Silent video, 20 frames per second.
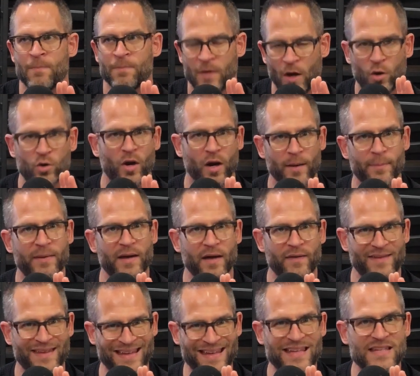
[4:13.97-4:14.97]
are going to be on
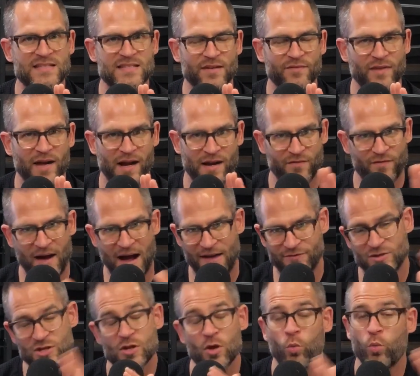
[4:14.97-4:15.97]
the east of 95.
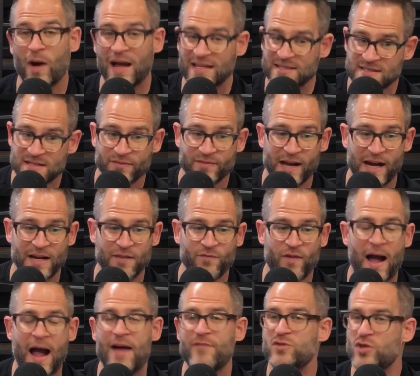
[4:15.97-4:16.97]
To the west of
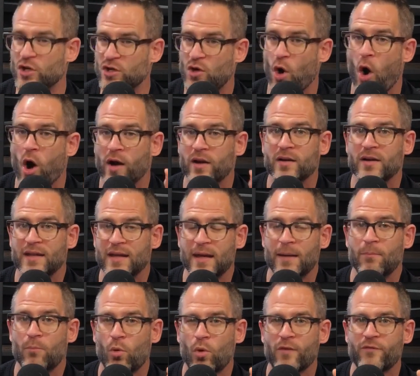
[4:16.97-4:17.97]
95, you are going to
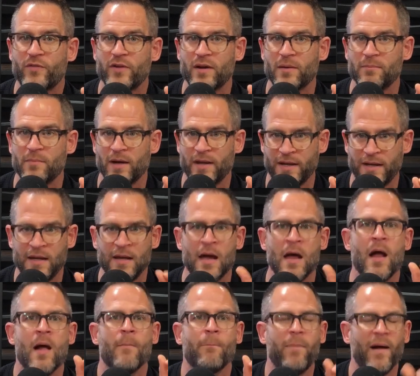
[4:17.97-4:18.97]
get more for your money,
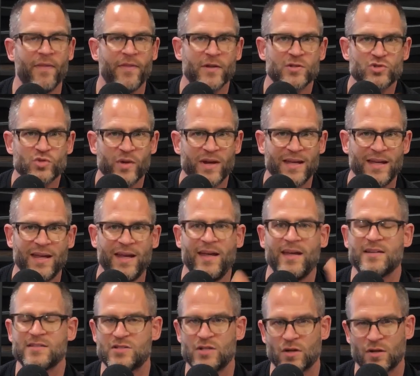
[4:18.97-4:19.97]
but the trick
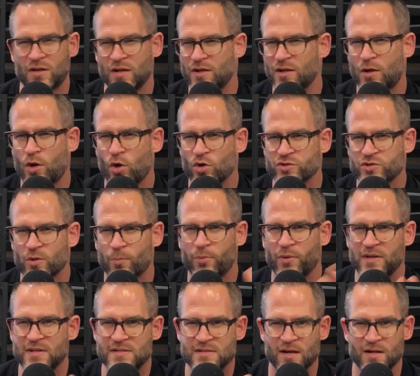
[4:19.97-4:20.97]
is the coastal
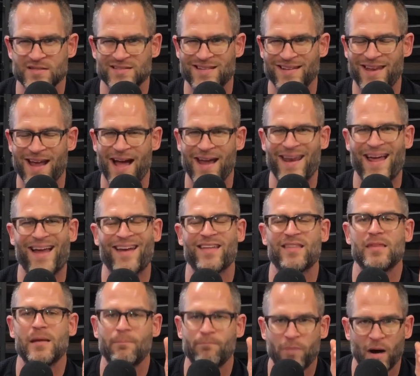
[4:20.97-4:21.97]
breeze starts to die down
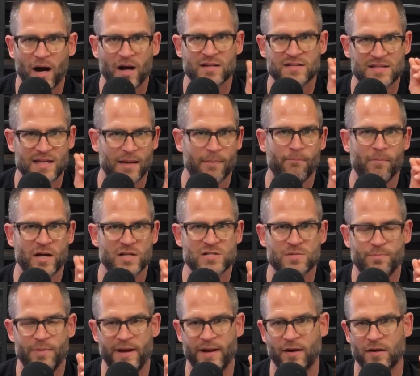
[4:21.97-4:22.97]
and the bugs get much
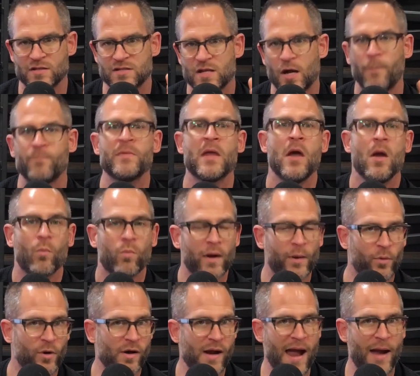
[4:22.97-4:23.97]
bigger. So where
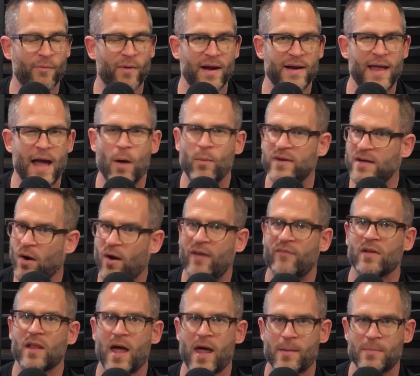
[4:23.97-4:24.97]
we're at right now, we don't have
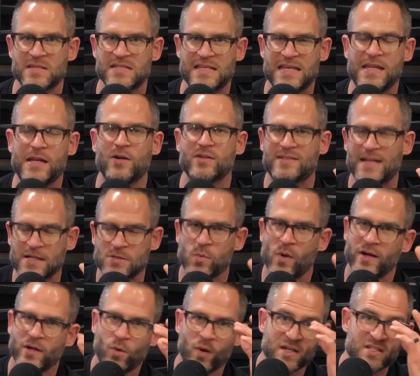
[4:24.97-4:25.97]
a lot of mosquitoes. That's
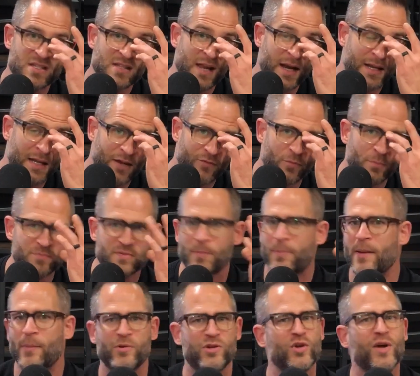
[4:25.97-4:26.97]
one question that I get from some
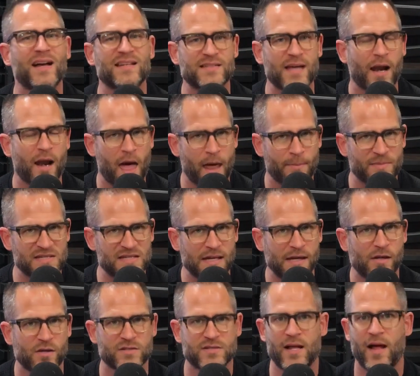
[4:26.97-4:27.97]
people. You guys got a lot of
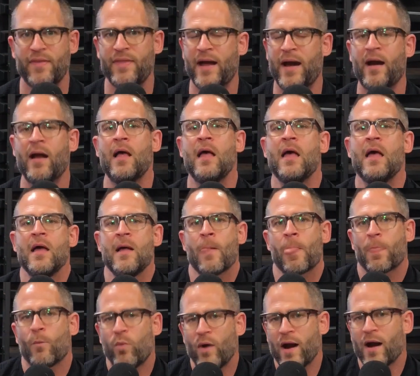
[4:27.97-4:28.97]
mosquitoes down there.
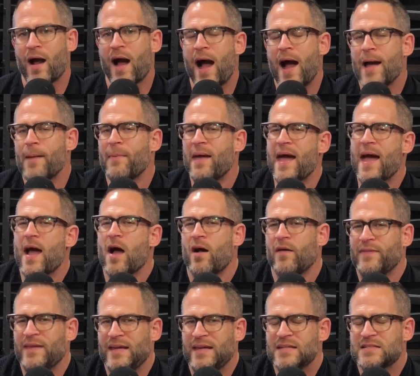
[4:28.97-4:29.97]
Where I'm at
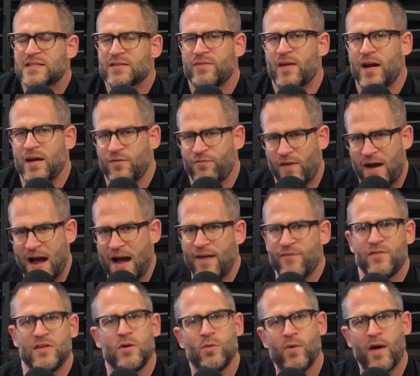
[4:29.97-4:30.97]
on the east of
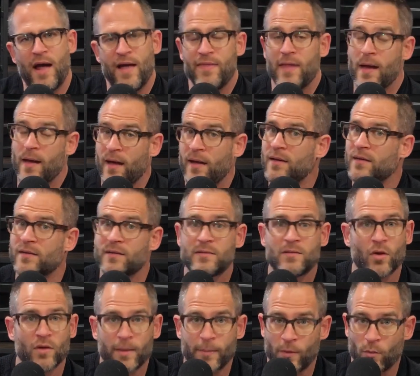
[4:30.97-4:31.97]
95, and
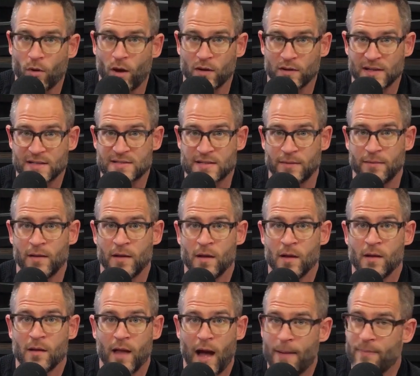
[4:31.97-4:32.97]
don't get me wrong, listen,
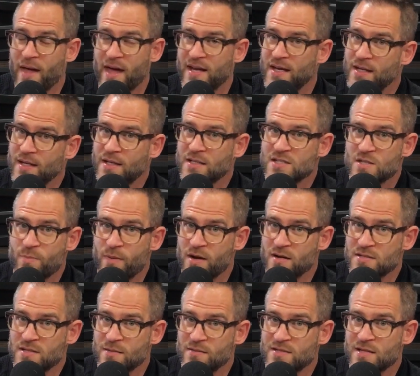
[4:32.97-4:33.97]
I'm not into
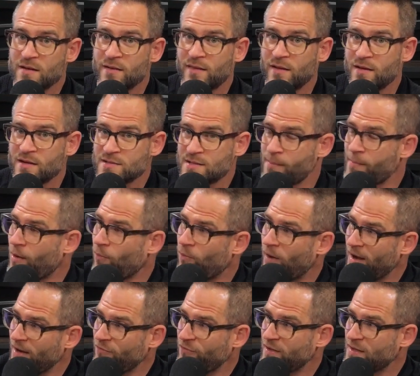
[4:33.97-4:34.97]
conspiracy theories like my
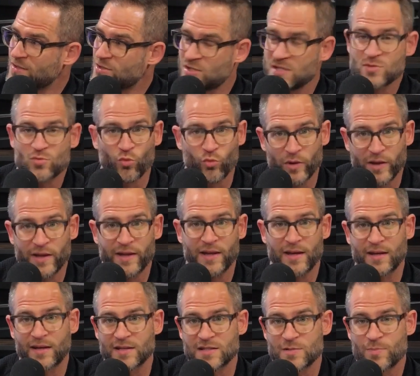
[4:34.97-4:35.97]
wife is. She's really
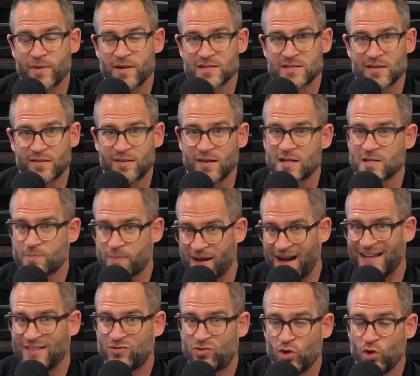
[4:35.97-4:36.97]
into conspiracy theories, but
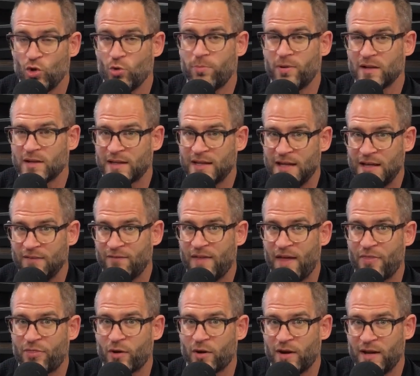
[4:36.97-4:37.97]
I do believe
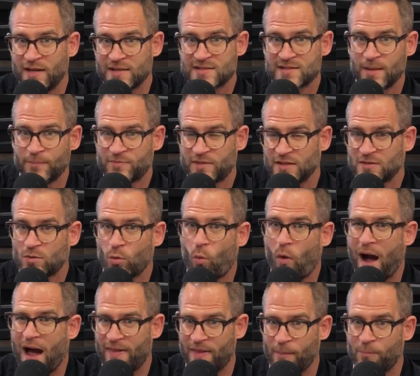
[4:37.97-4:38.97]
that there is something to
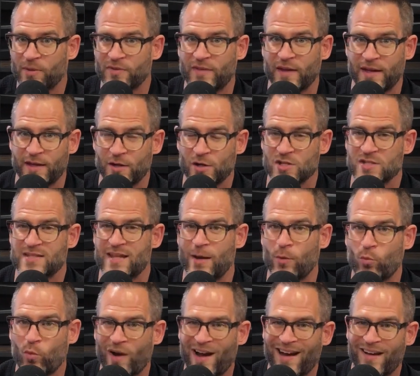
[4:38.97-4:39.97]
why they put the interstate
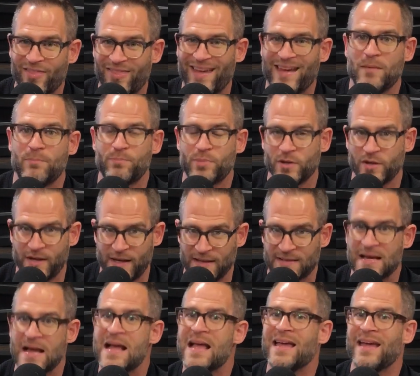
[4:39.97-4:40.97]
where they put
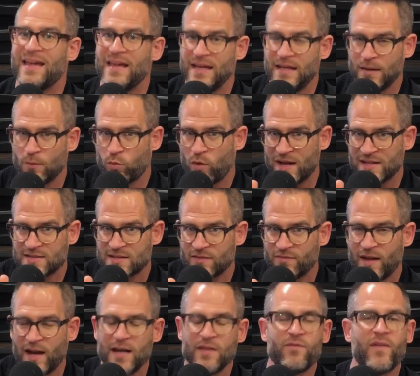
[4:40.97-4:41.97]
it. West of
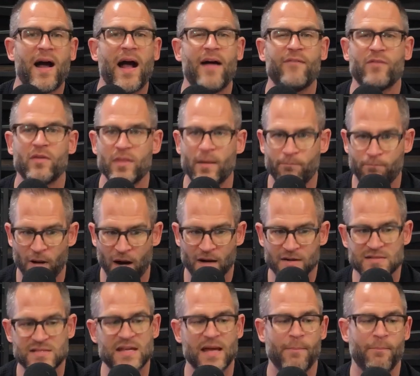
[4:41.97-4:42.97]
95, the
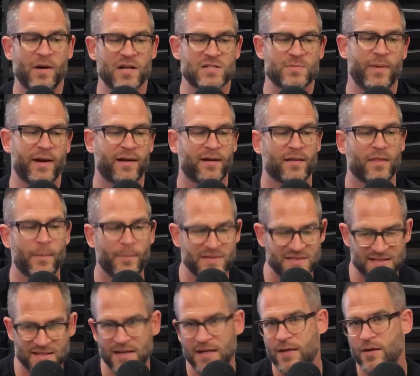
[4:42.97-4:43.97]
bugs get much bigger and the
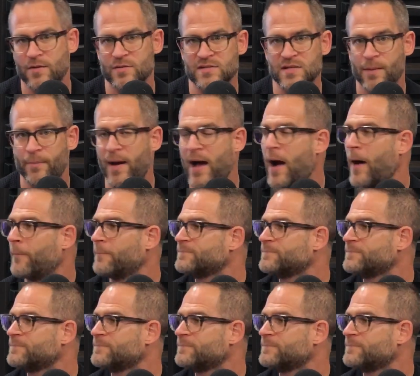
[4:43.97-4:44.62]
mosquitoes come out.